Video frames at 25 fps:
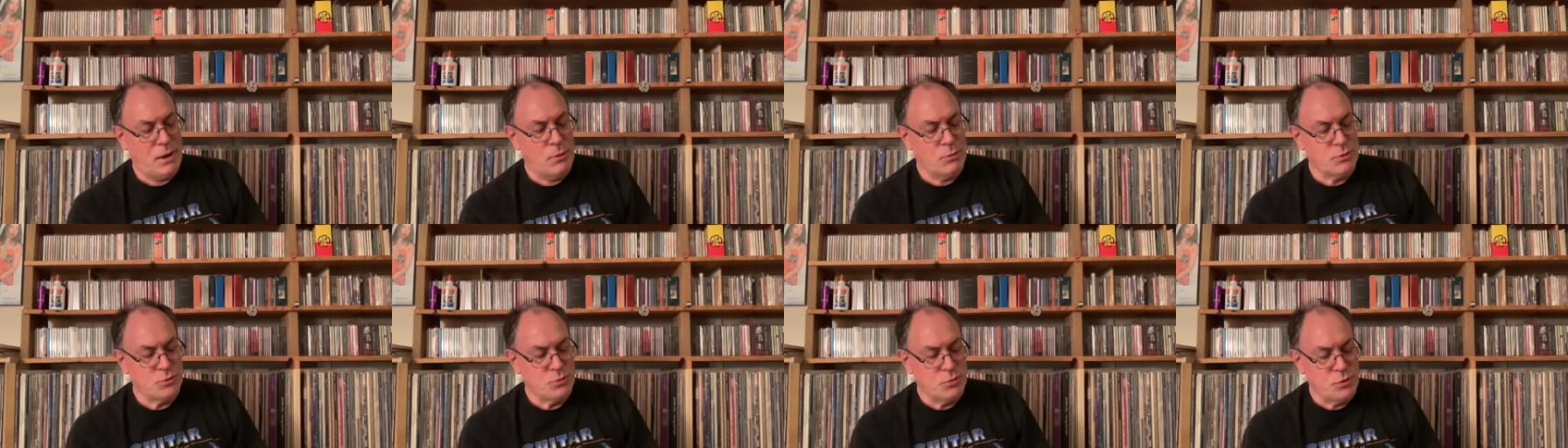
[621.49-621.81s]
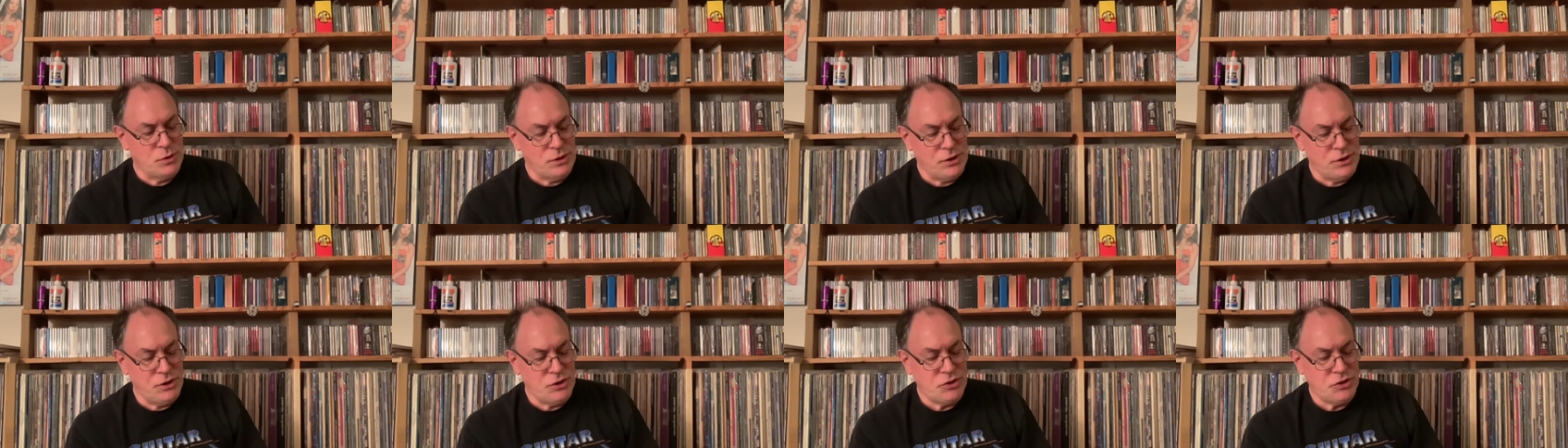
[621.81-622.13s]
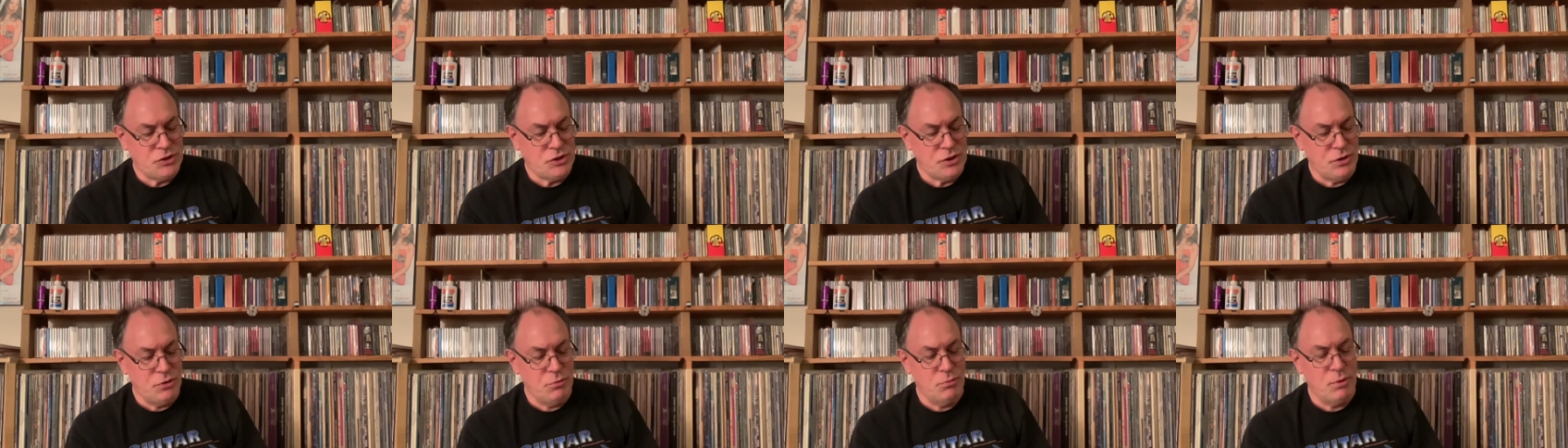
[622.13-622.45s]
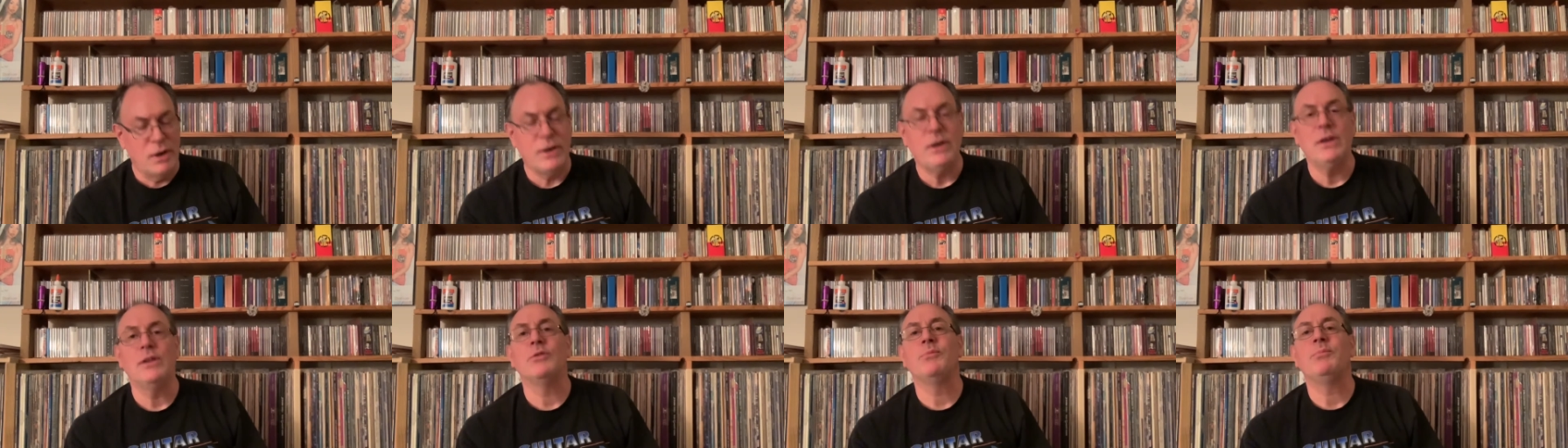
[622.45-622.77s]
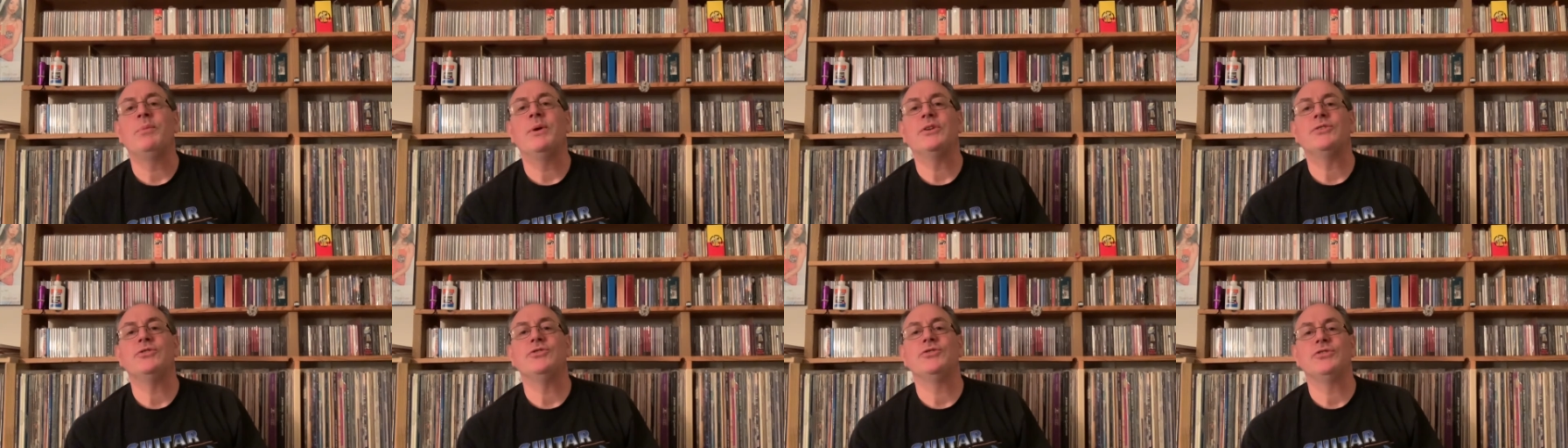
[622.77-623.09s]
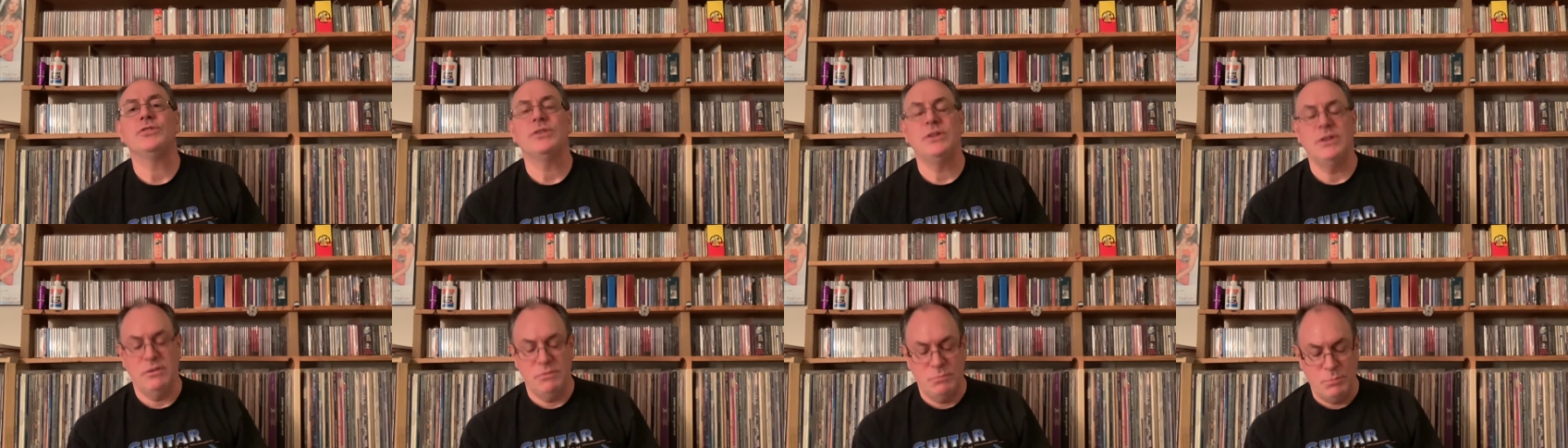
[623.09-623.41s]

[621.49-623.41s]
was released in a regular picture sleeve,